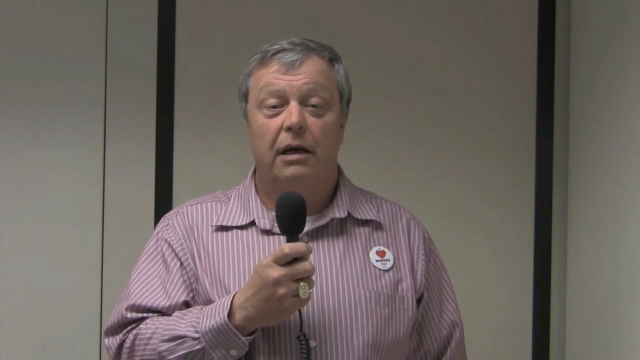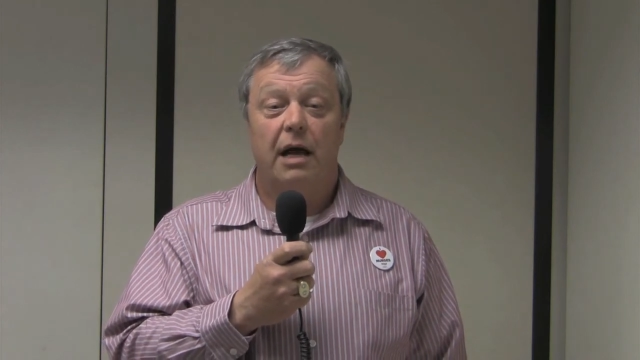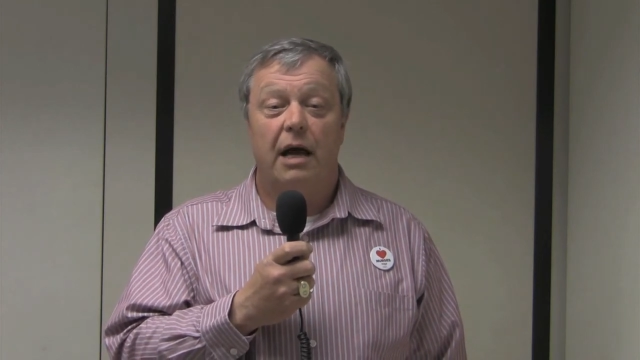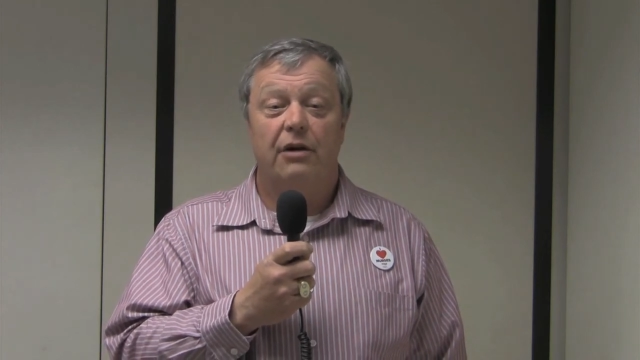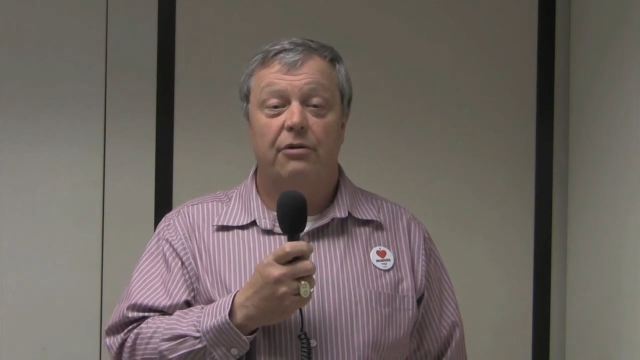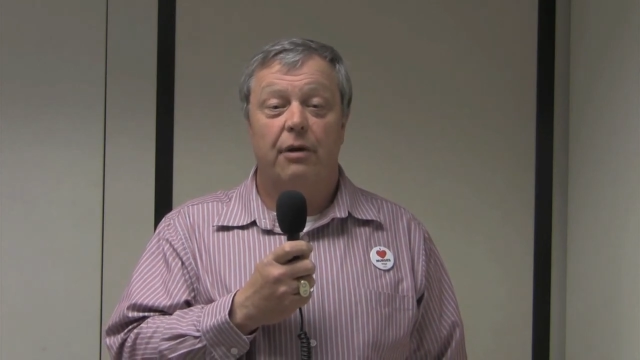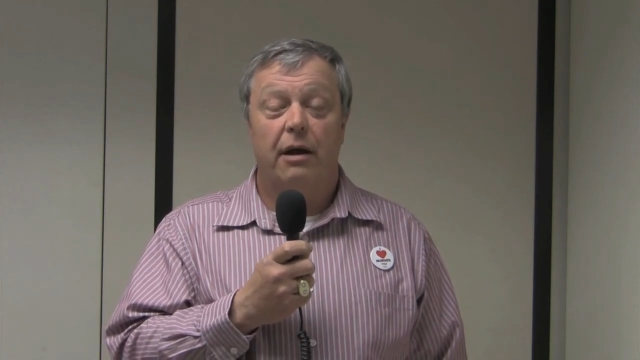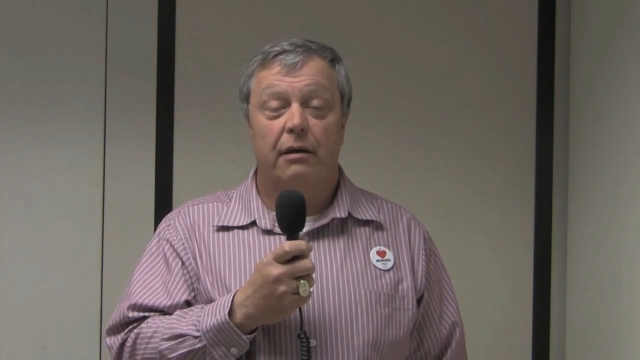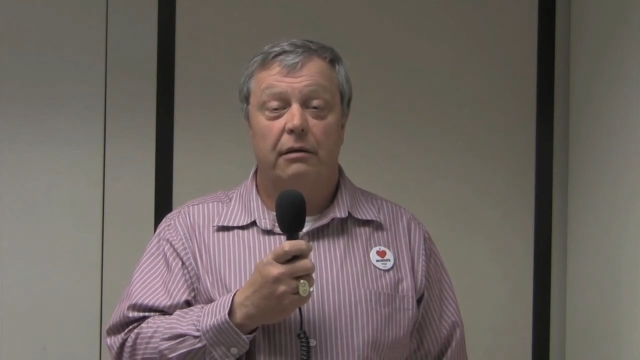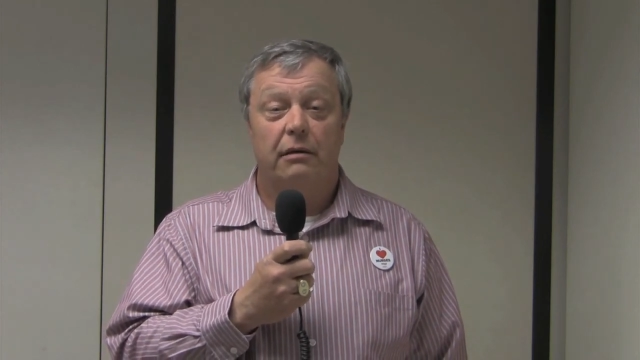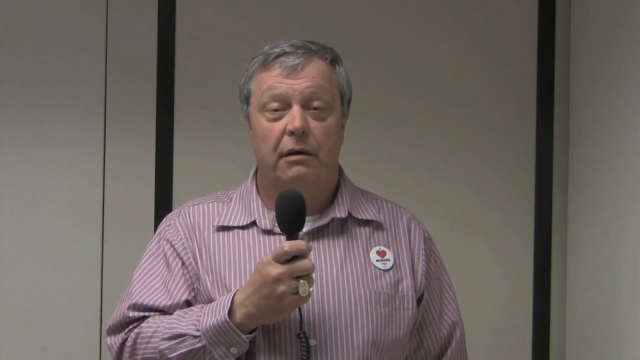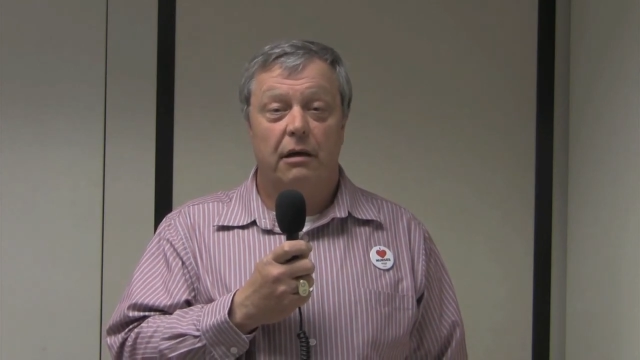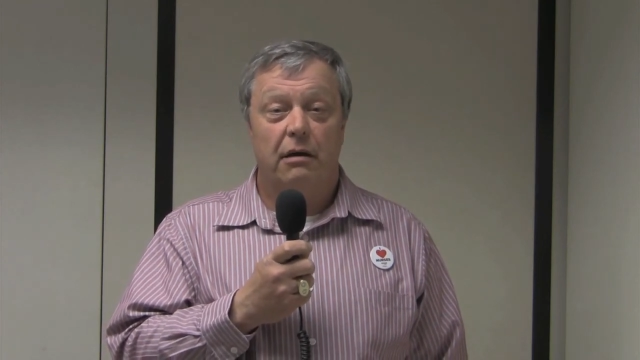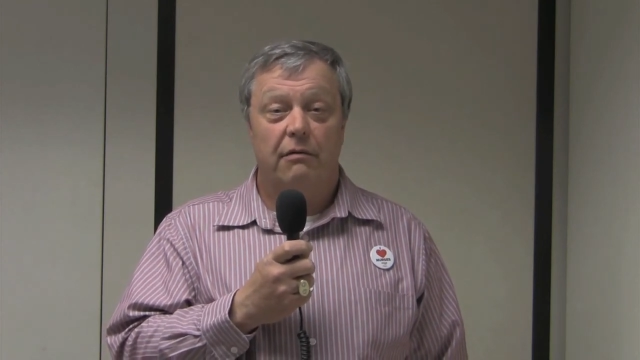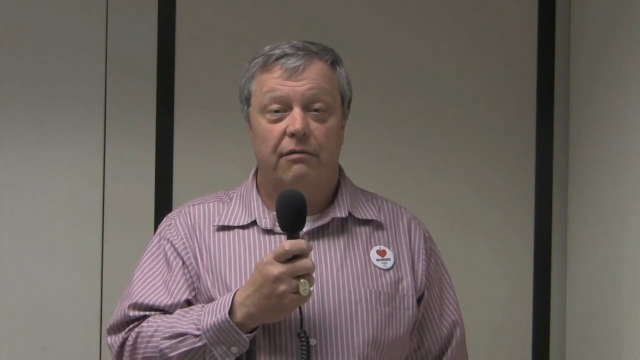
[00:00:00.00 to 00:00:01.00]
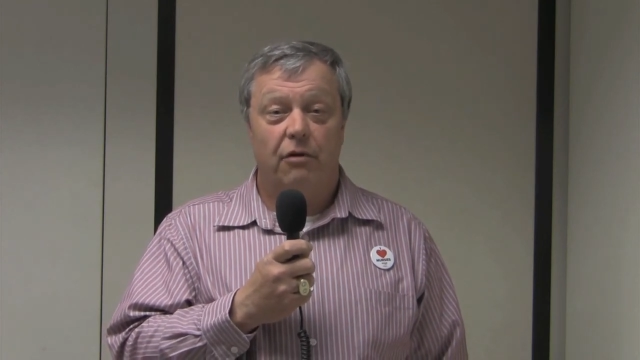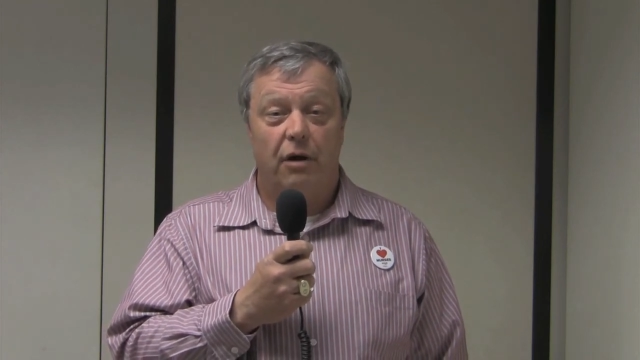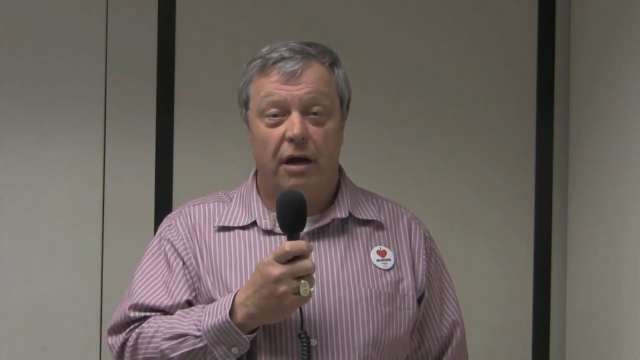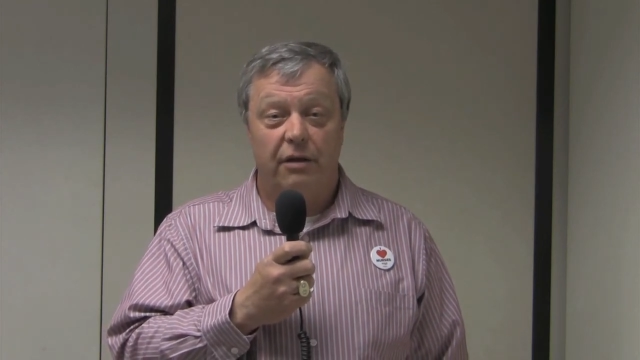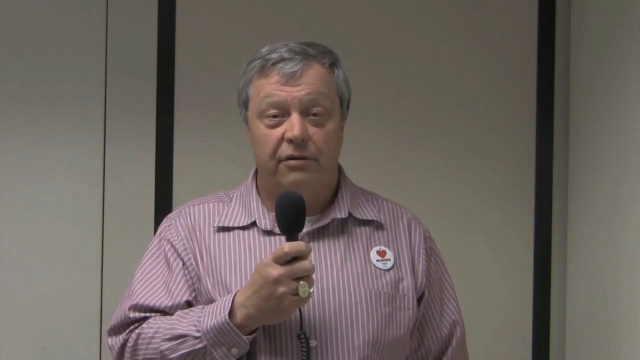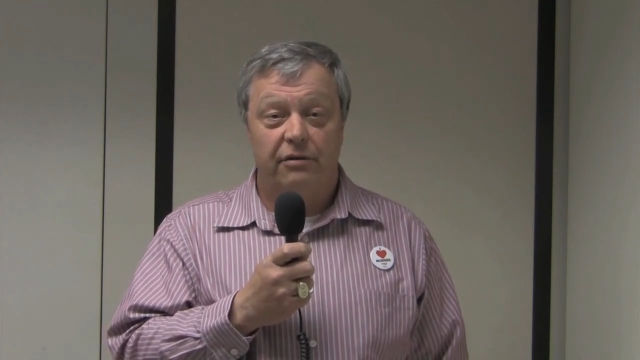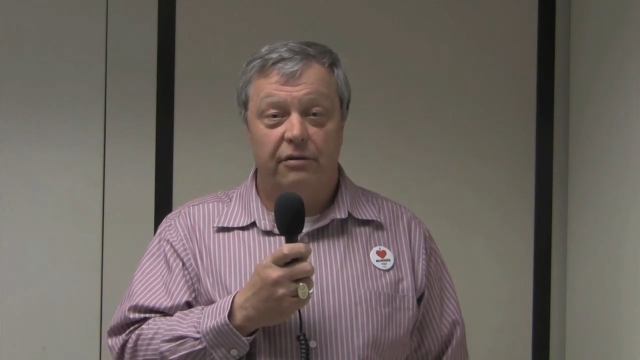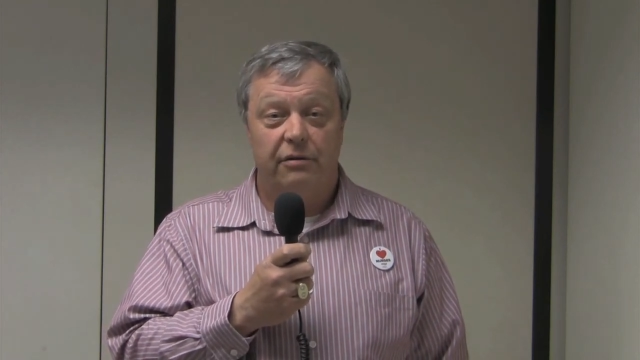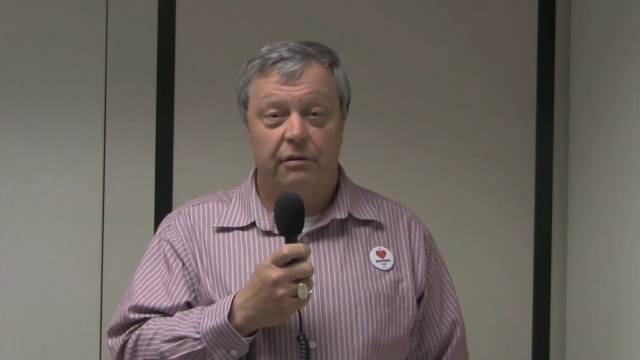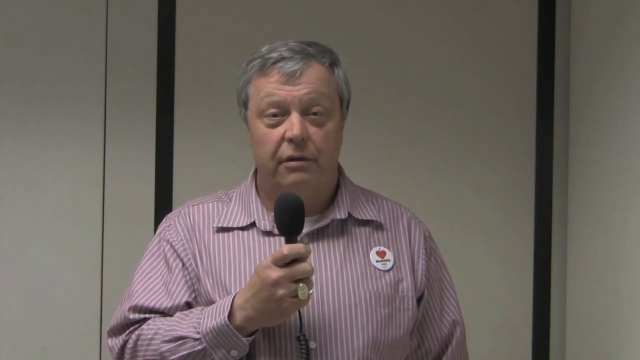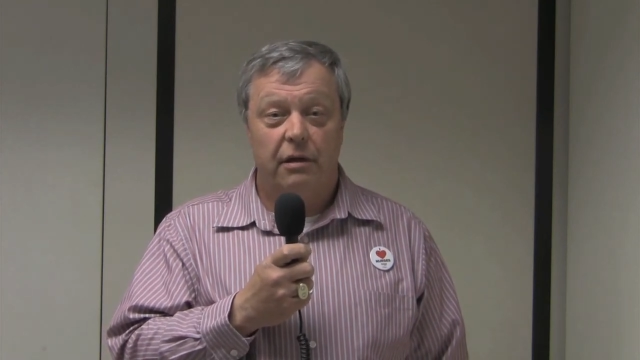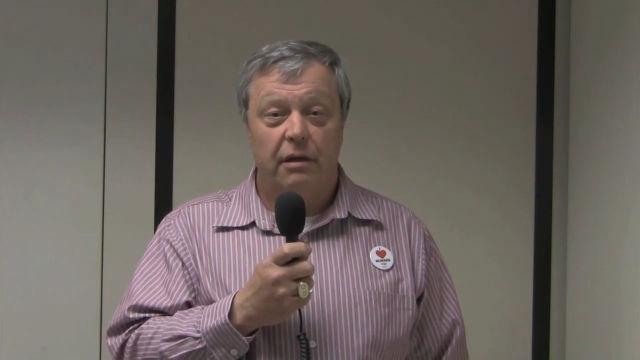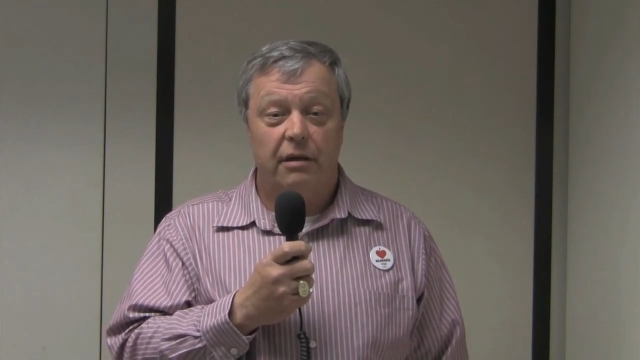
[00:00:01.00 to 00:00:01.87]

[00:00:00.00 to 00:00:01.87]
contract for us,